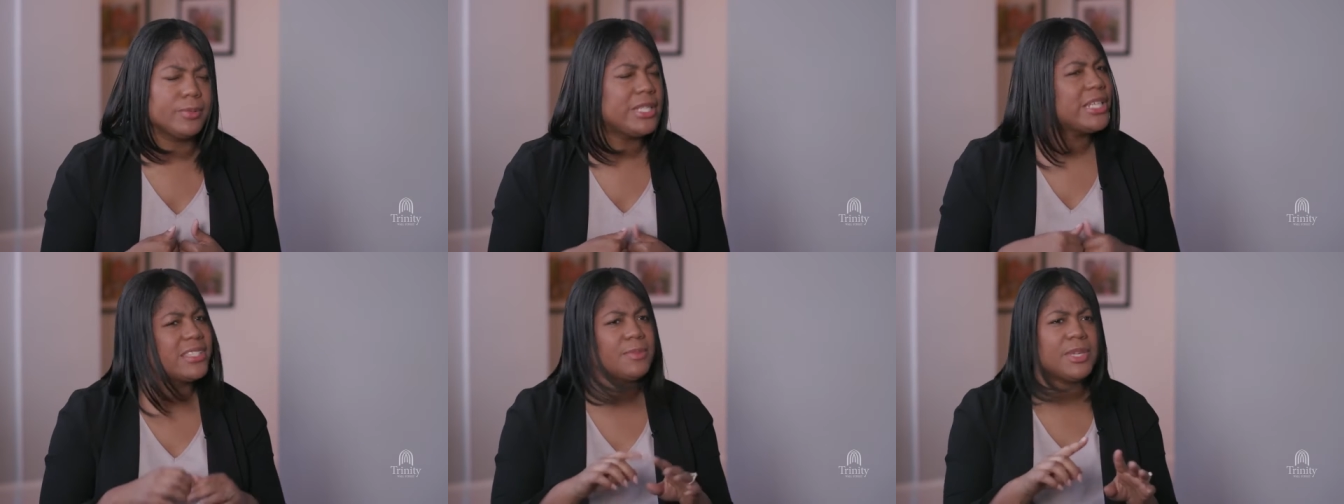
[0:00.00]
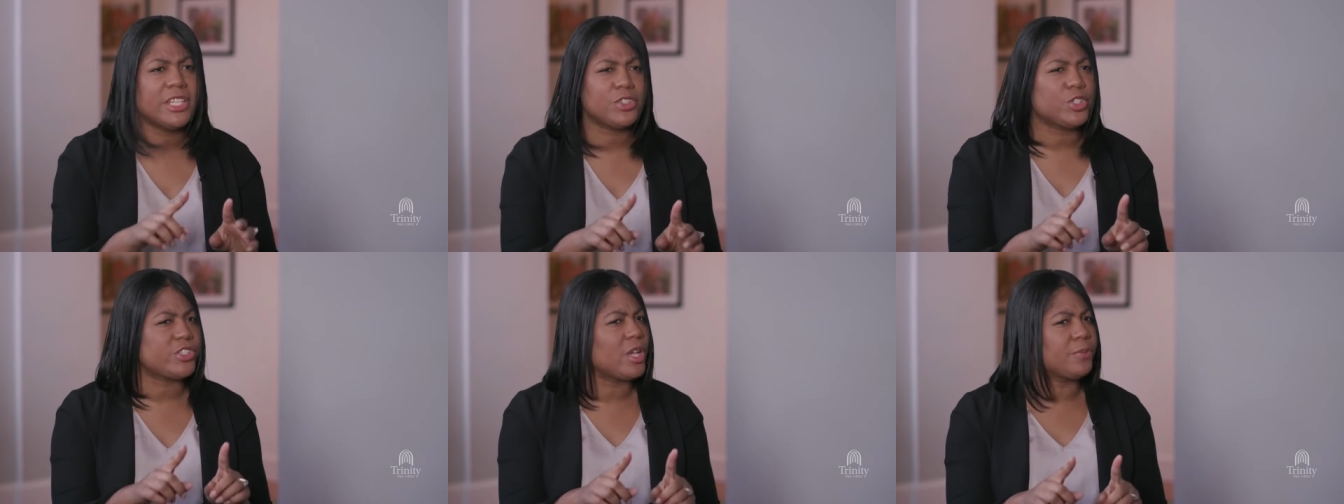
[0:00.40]
It doesn't mean that
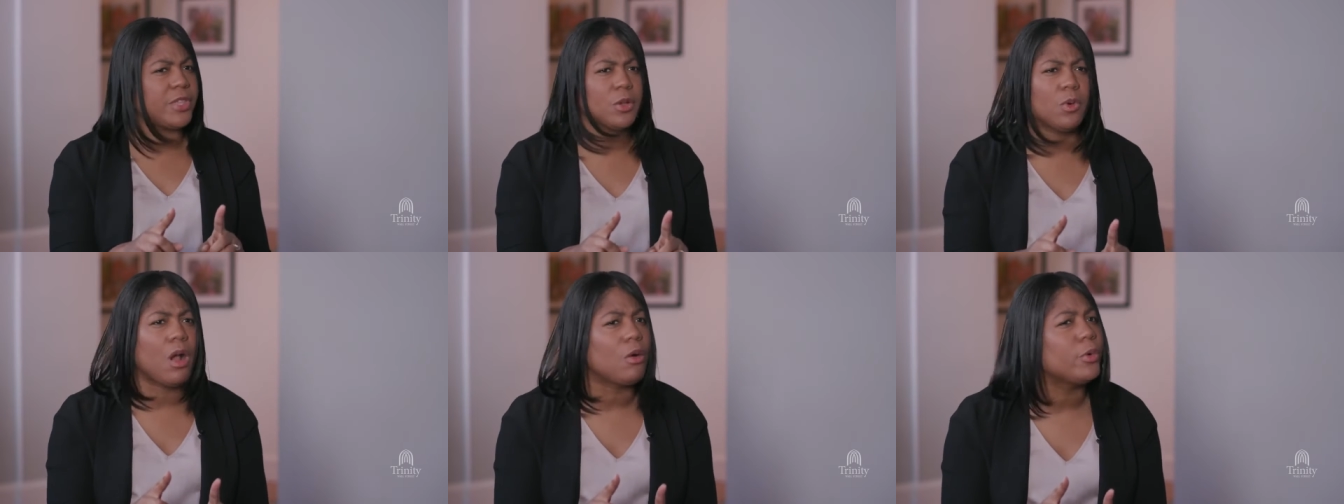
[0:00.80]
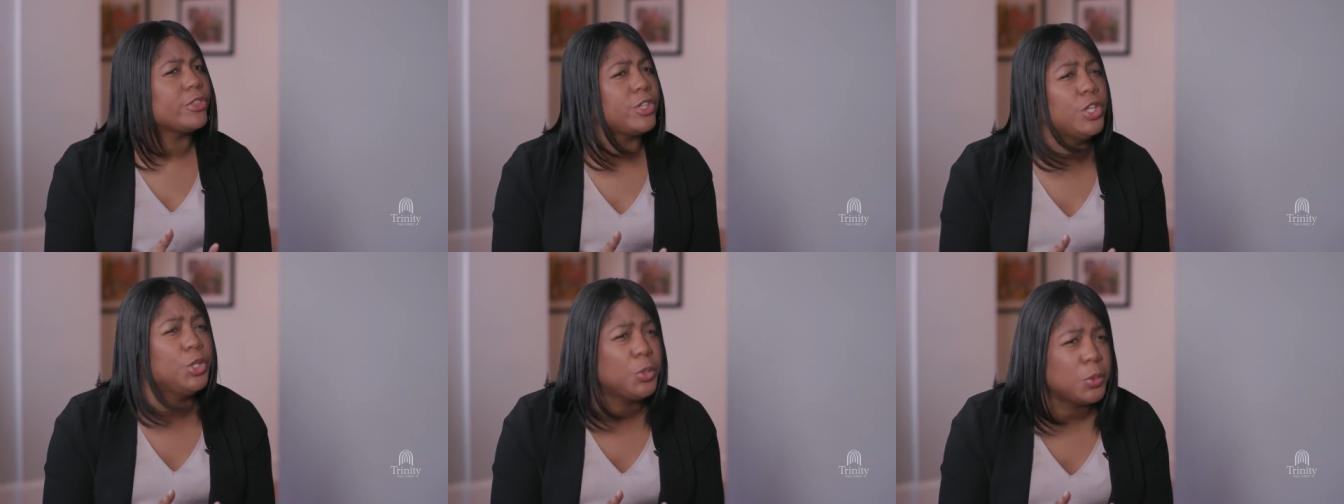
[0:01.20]
there's something wrong with
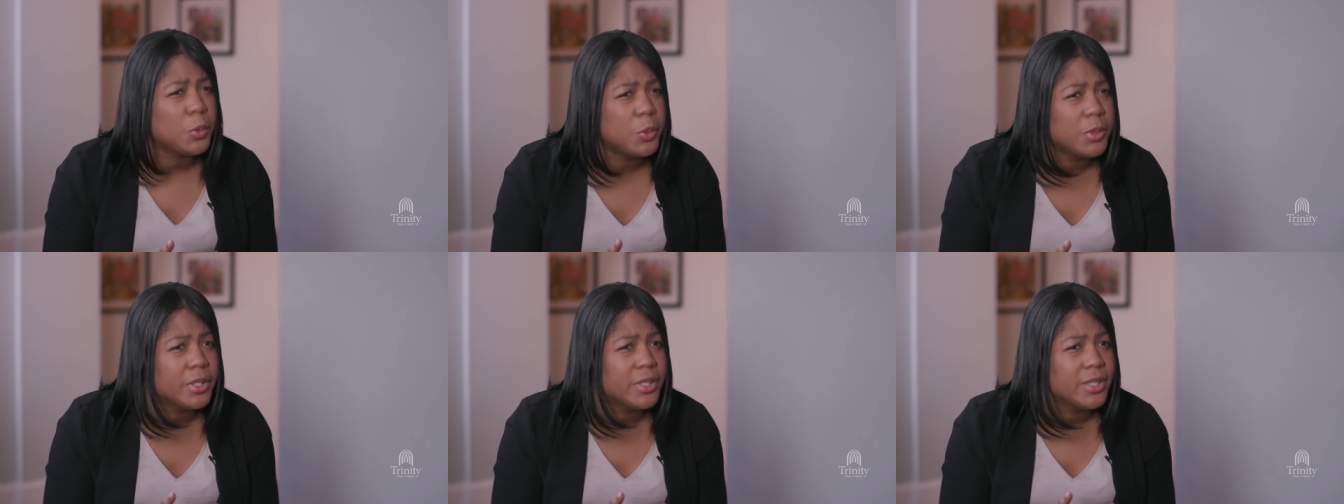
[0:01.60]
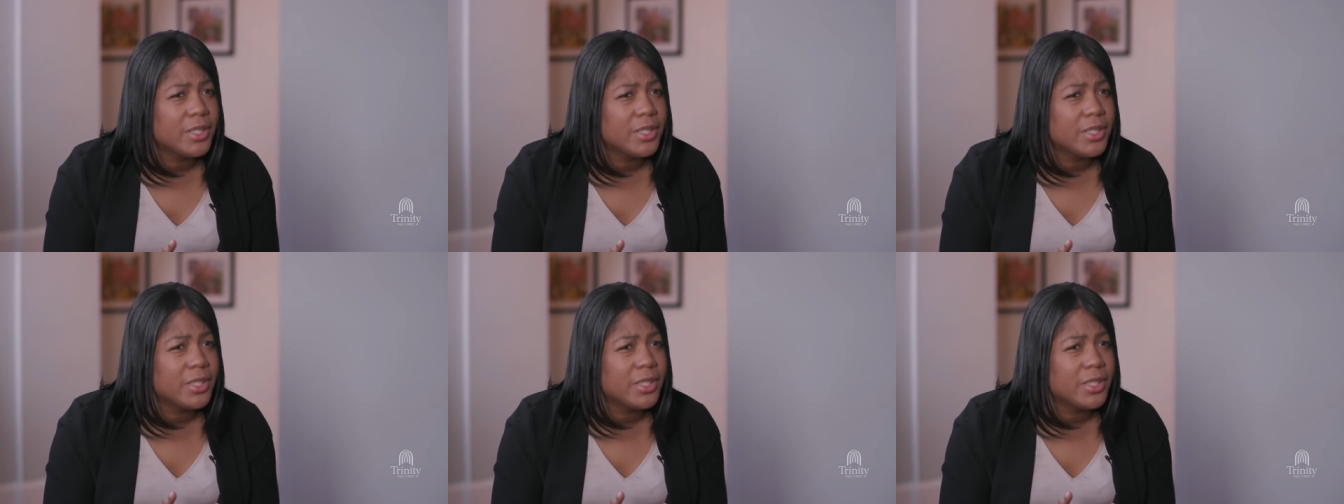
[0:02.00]
you